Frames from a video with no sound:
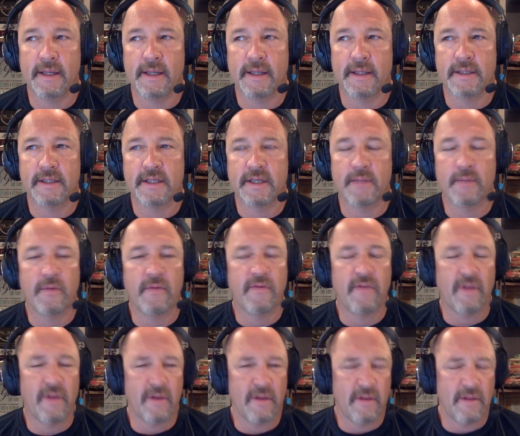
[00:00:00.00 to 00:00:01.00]
some of
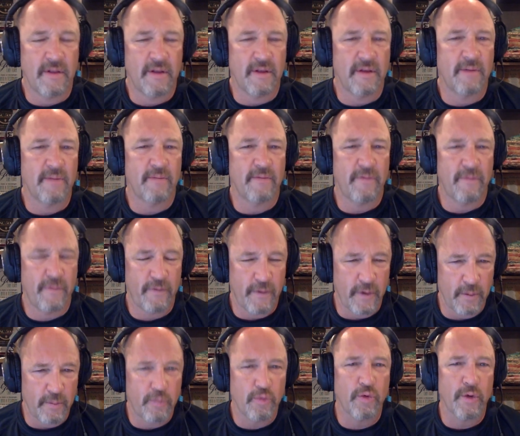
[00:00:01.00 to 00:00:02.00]
the, the
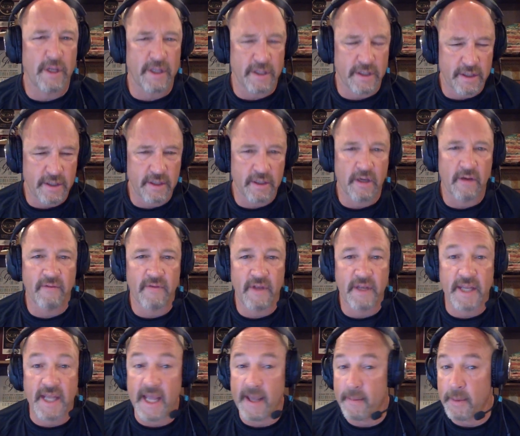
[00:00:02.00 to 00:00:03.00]
footprints of the
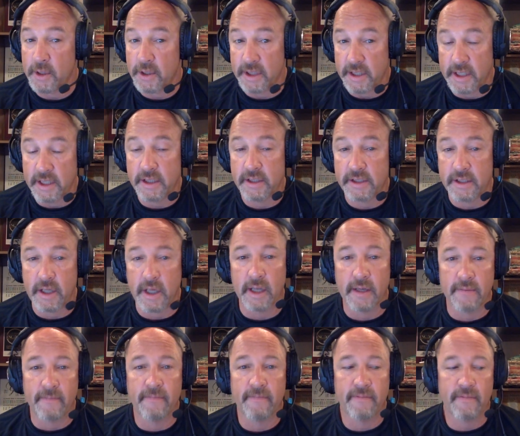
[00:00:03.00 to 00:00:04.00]
damage that he's
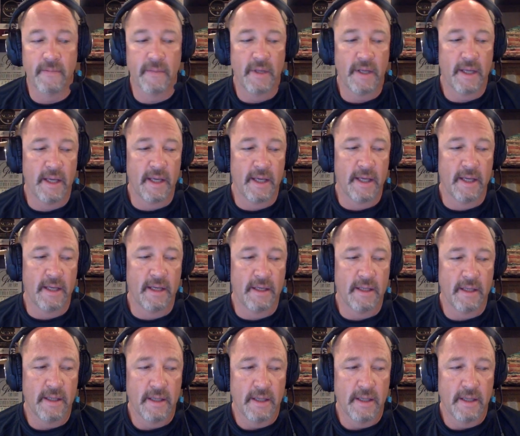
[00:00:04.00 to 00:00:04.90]
done. And